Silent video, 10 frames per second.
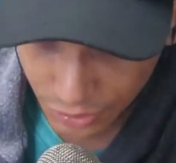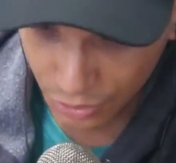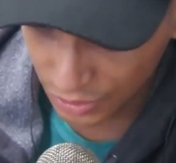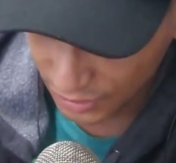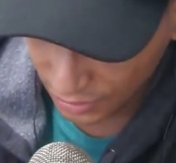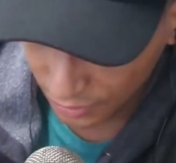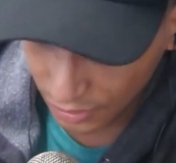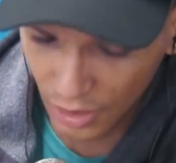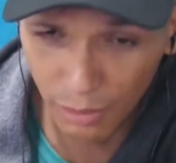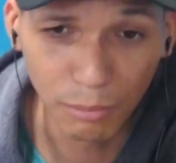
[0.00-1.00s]
You could get the
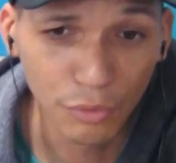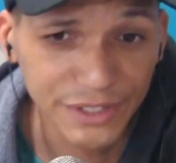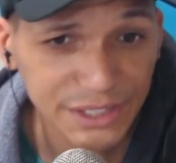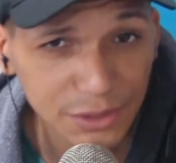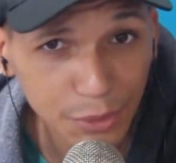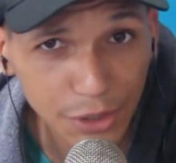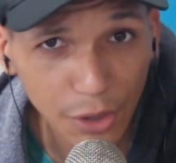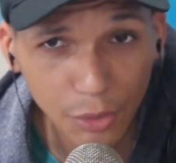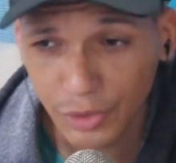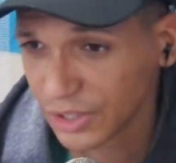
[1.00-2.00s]
Movie
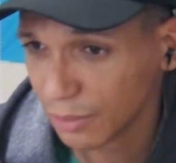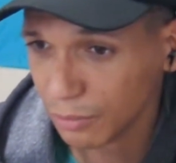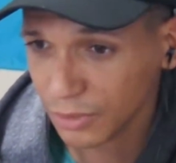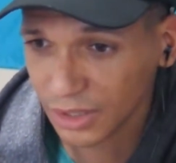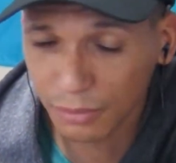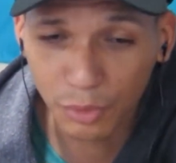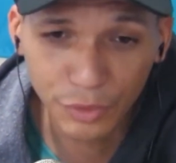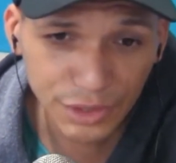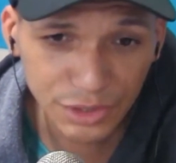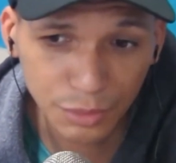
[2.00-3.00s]
Studio, you get the
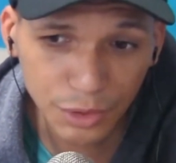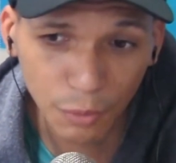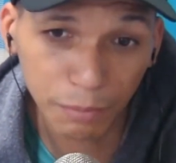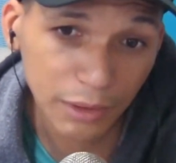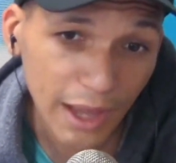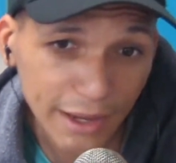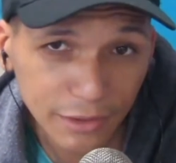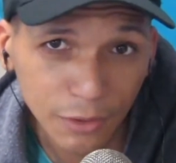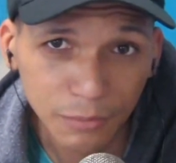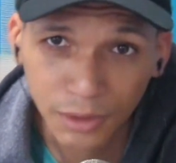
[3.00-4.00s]
Movie Studio
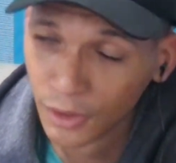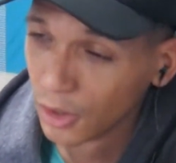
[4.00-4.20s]
Platinum,